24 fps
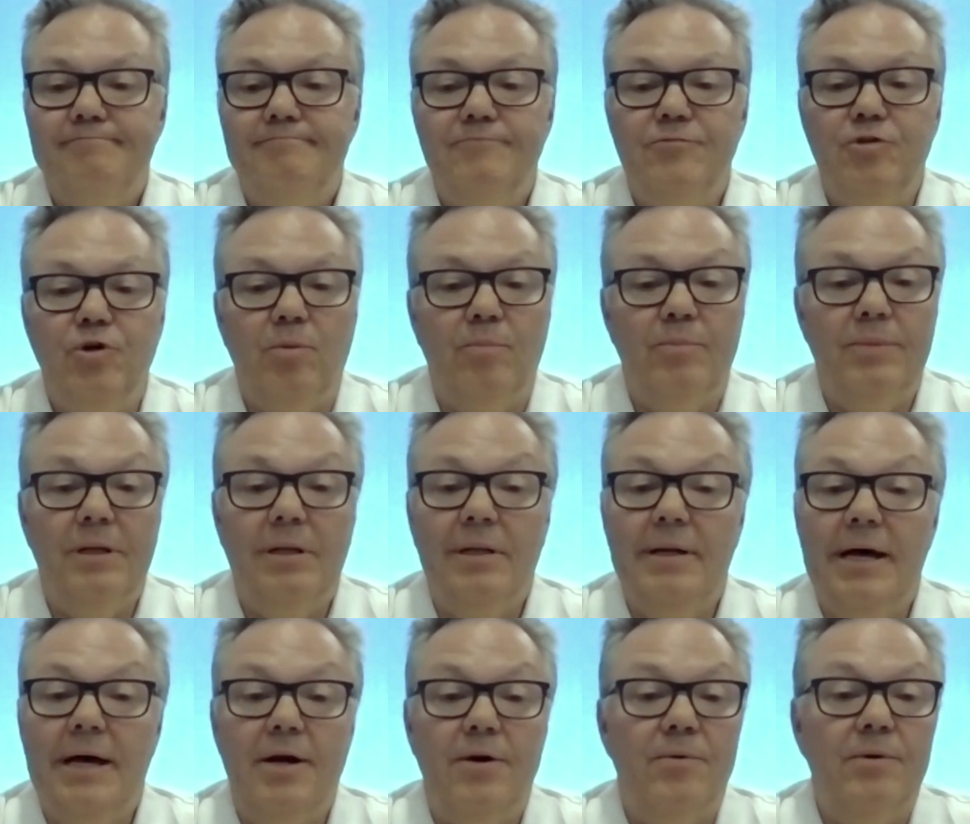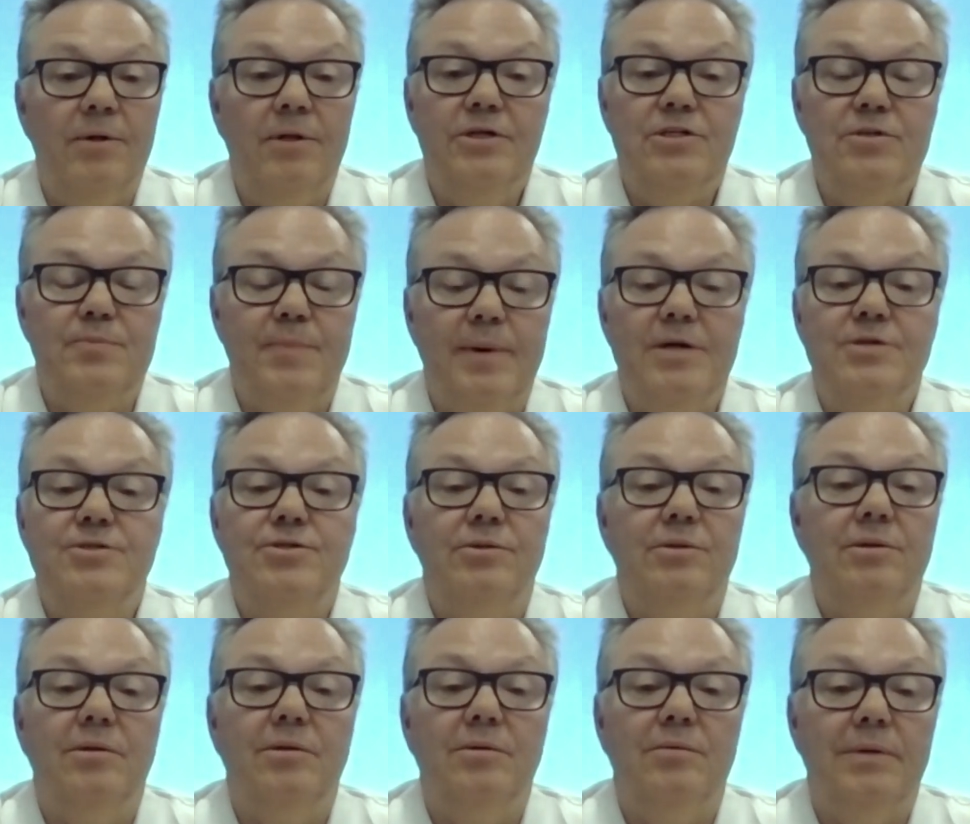you know, Bill had a really
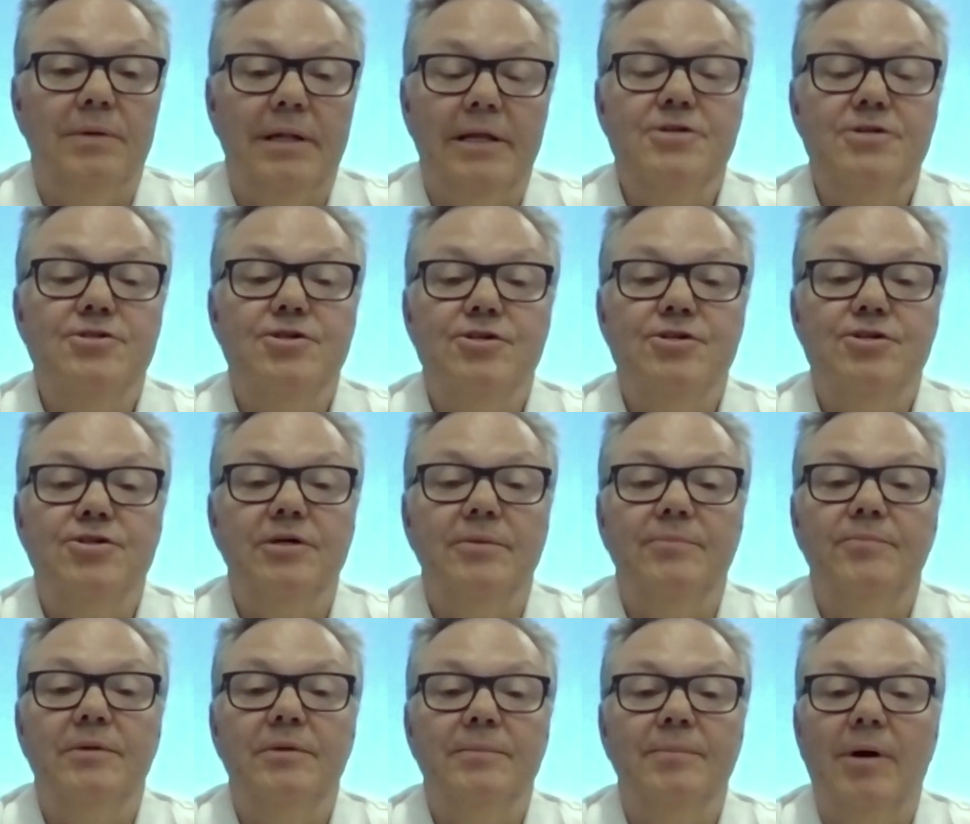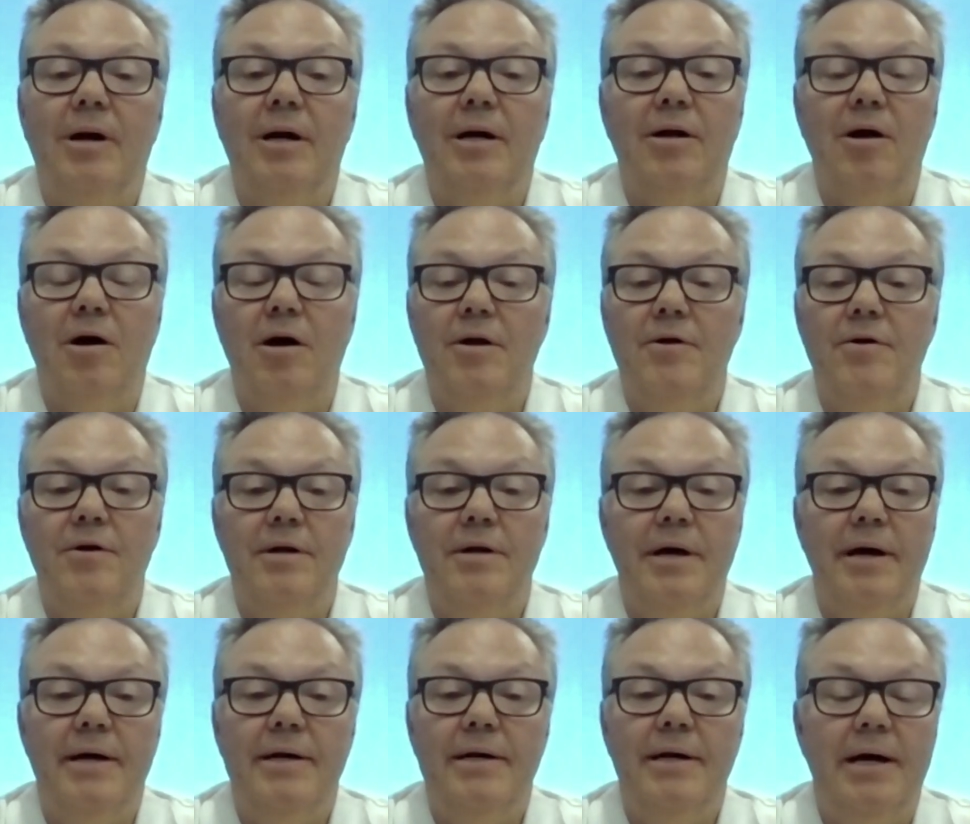special relationship with Marc Andre.
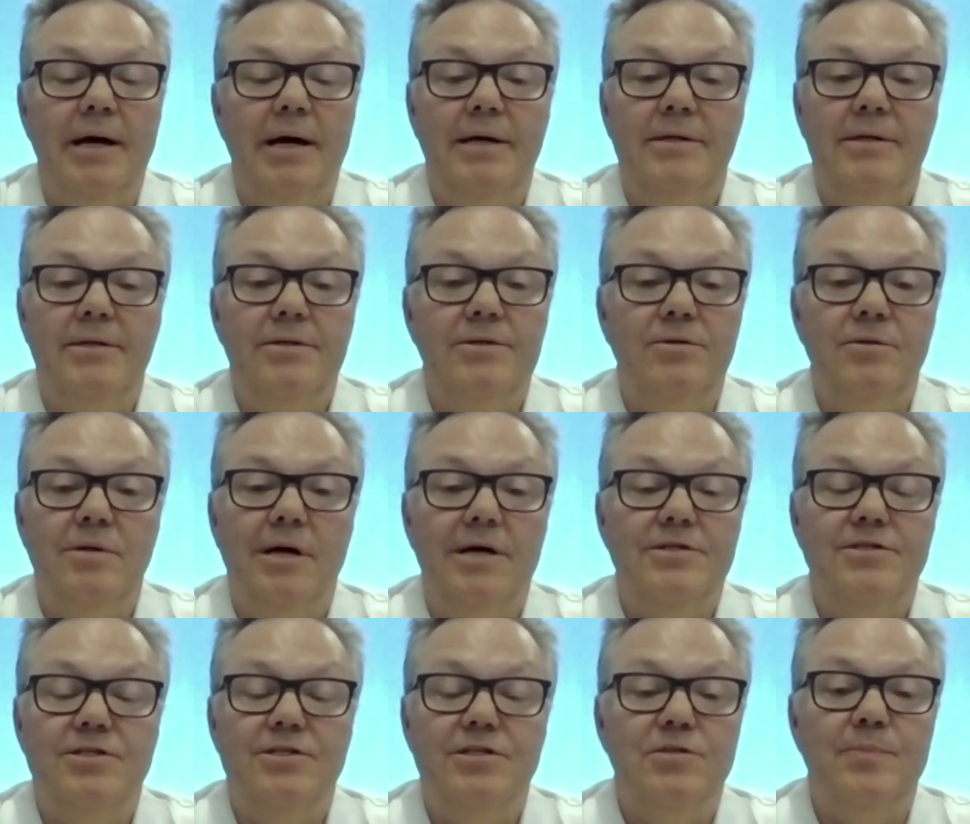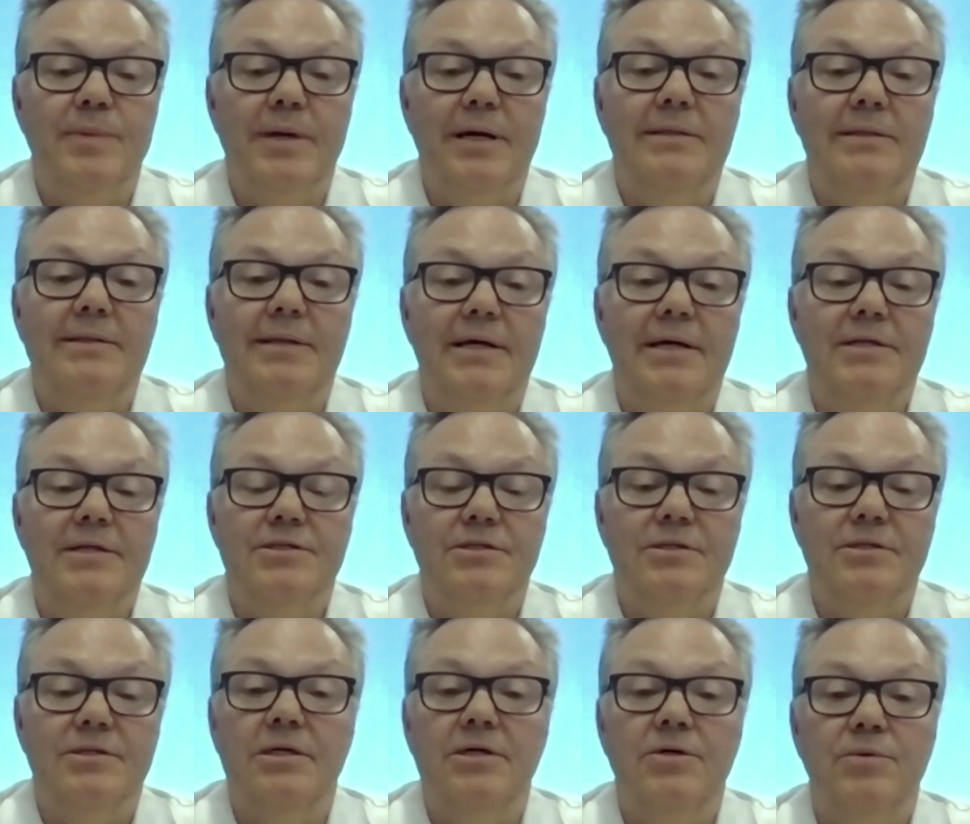I, I do not suspect
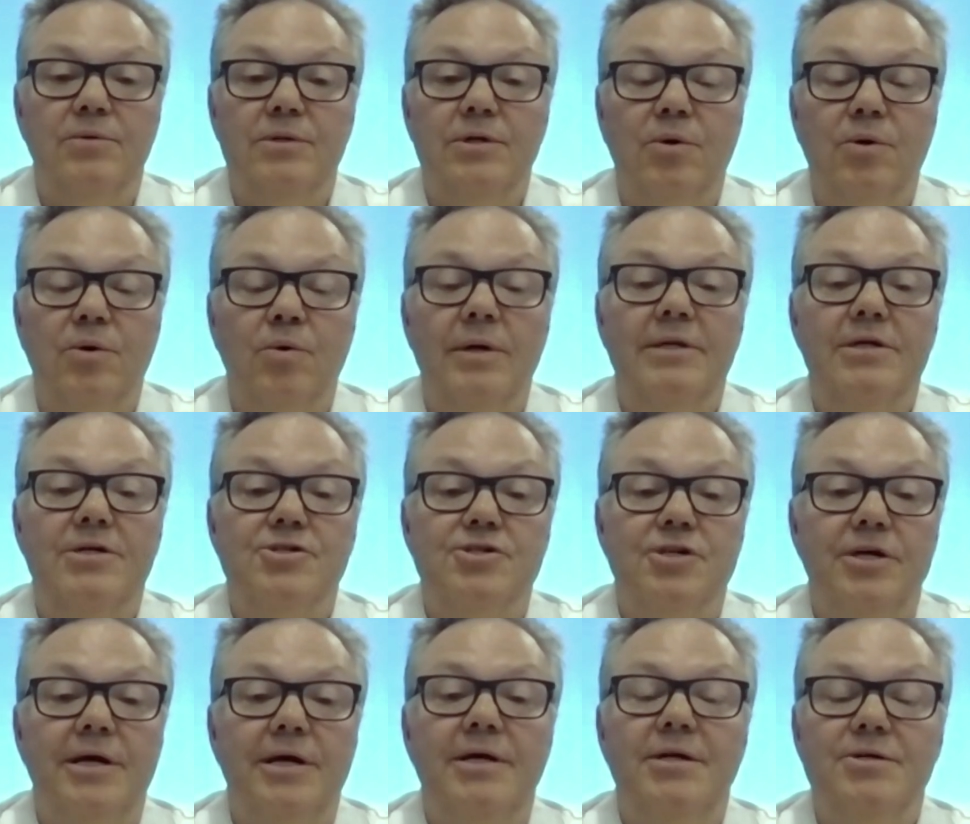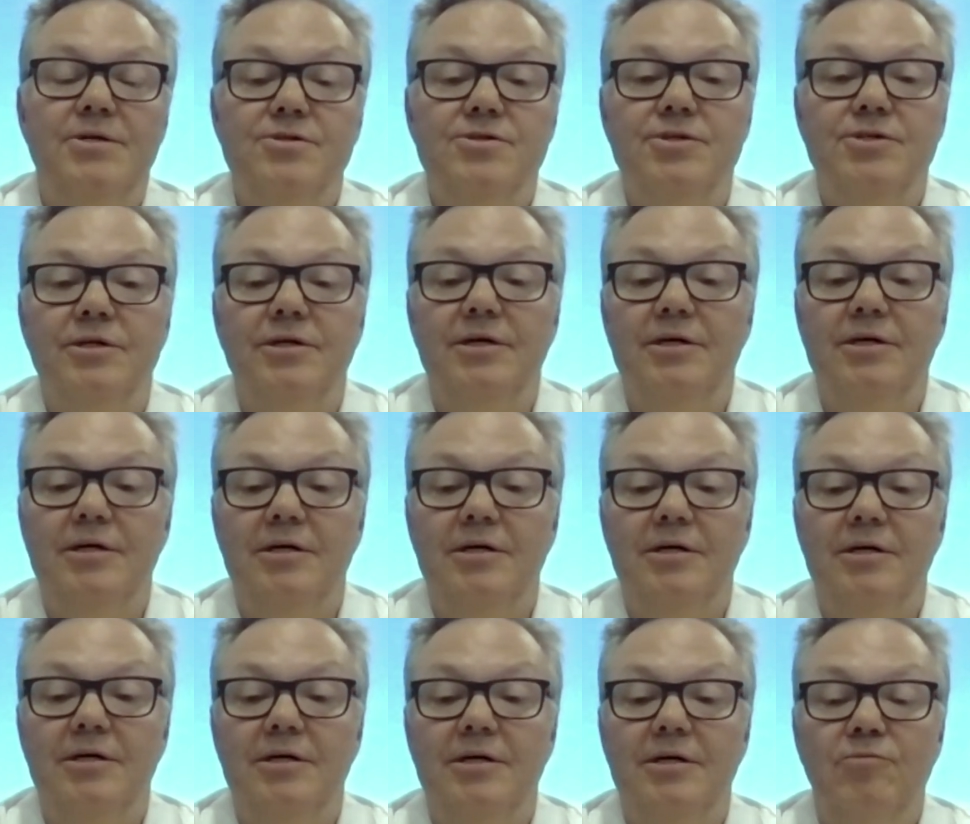that's going going to change
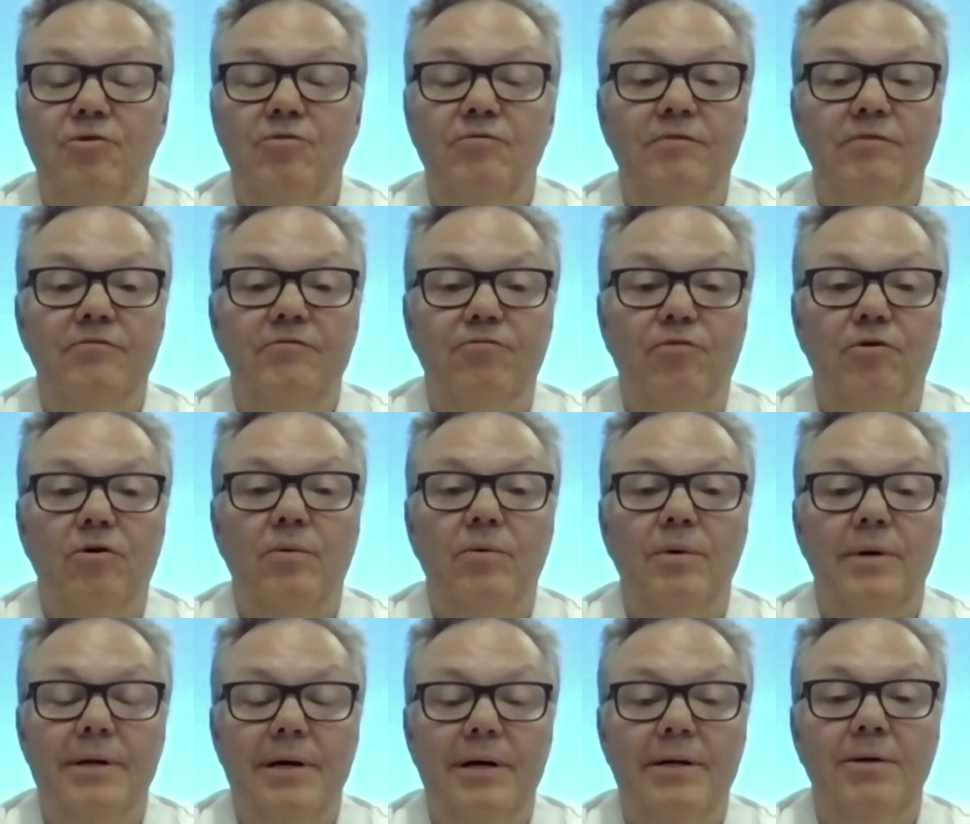uh, moving forward.